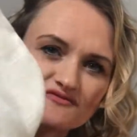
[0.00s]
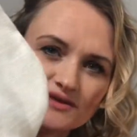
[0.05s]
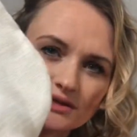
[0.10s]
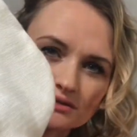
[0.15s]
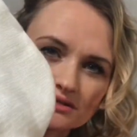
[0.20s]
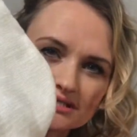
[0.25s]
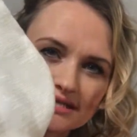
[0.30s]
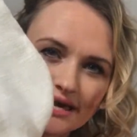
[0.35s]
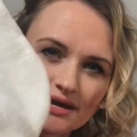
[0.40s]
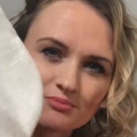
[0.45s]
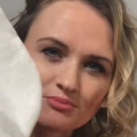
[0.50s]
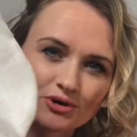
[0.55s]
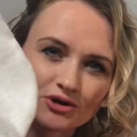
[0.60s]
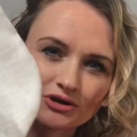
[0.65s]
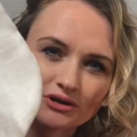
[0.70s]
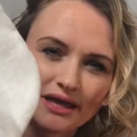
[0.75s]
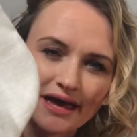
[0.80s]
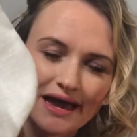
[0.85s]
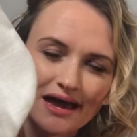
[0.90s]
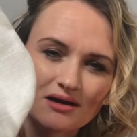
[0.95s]
feels like
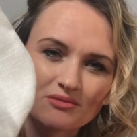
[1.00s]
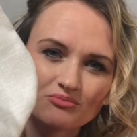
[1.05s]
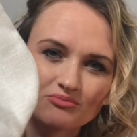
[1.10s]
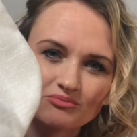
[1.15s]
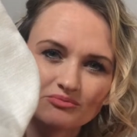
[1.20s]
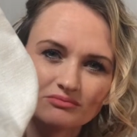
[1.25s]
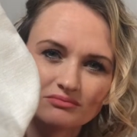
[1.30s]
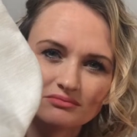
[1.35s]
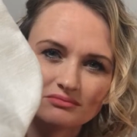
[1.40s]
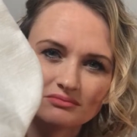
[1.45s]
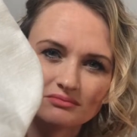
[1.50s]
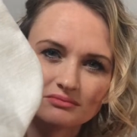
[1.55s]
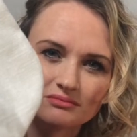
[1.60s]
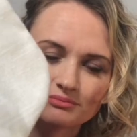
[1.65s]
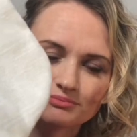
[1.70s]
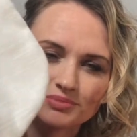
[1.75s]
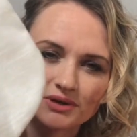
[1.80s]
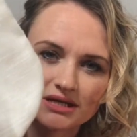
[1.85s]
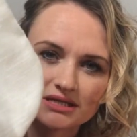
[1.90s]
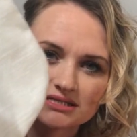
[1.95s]
burlap,
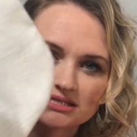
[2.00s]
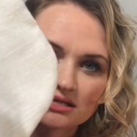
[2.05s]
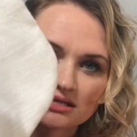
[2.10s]
but it's